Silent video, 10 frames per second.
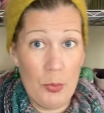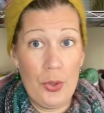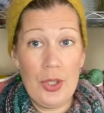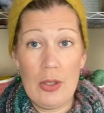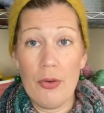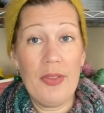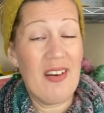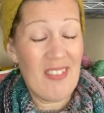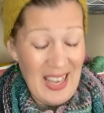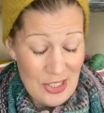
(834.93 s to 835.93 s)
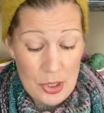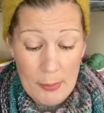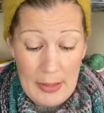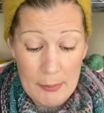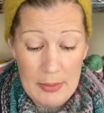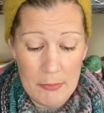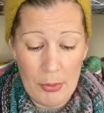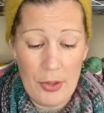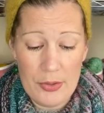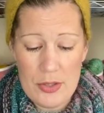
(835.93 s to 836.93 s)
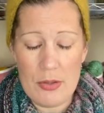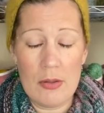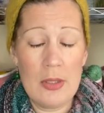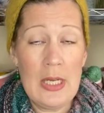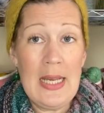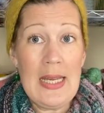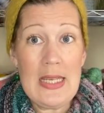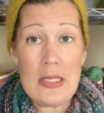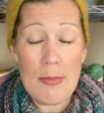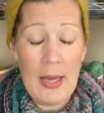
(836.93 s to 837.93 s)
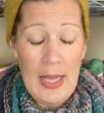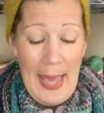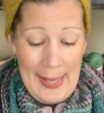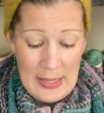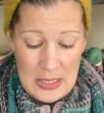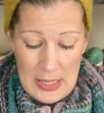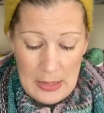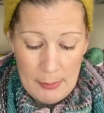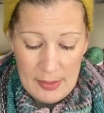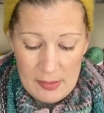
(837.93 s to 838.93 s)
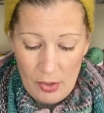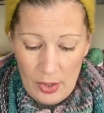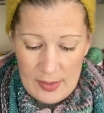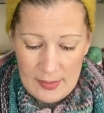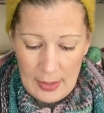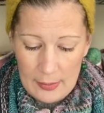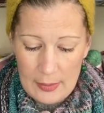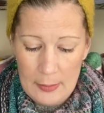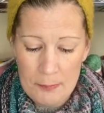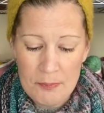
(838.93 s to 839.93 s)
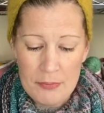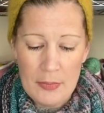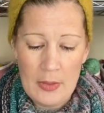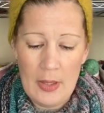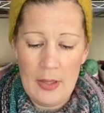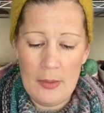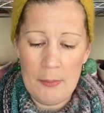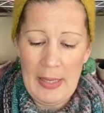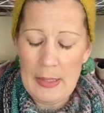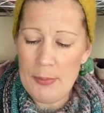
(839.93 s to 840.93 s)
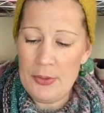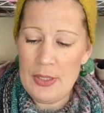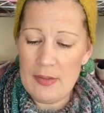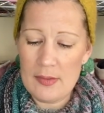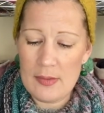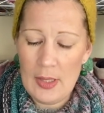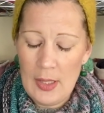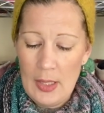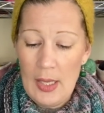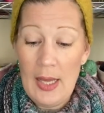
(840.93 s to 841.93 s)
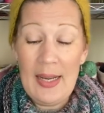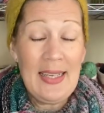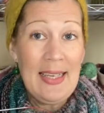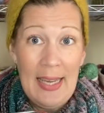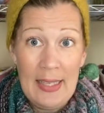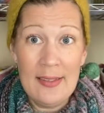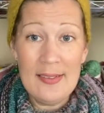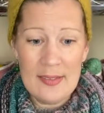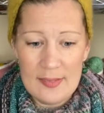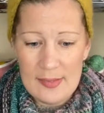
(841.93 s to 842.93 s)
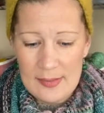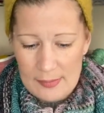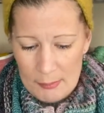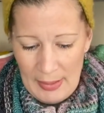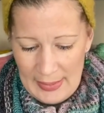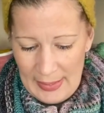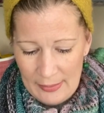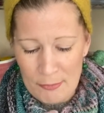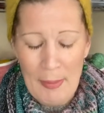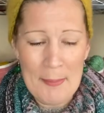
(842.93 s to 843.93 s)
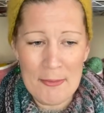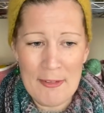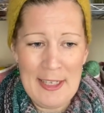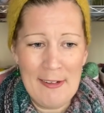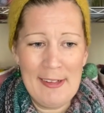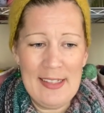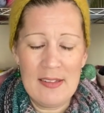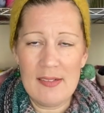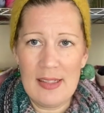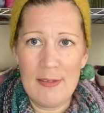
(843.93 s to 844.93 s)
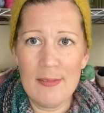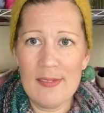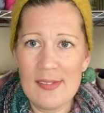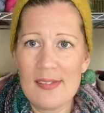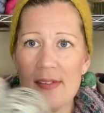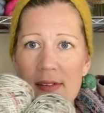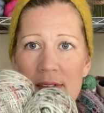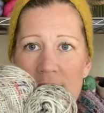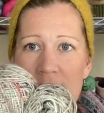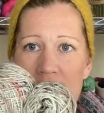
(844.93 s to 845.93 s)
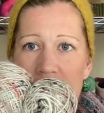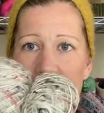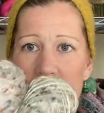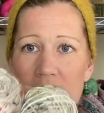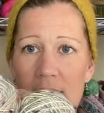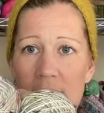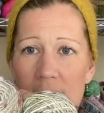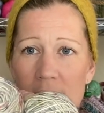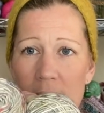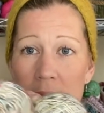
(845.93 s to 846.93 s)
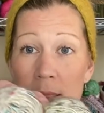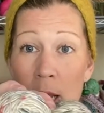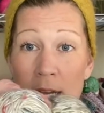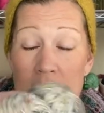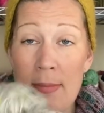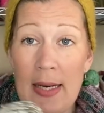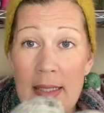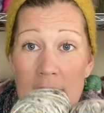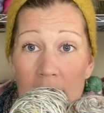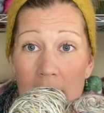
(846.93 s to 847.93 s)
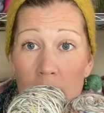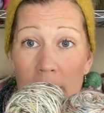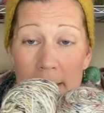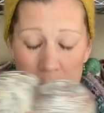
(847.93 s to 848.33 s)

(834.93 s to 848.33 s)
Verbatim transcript: working on that I've actually made a bit of progress on is my Anate by Solva Stark um, Blackbird Knits. And again, this is made of my merino linen singles in Night Market colorway.